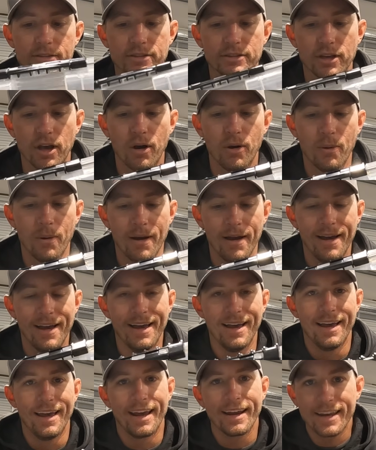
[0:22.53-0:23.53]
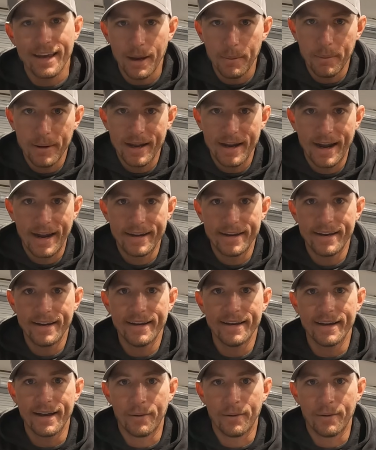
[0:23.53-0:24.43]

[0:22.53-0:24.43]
So, it gave me an idea.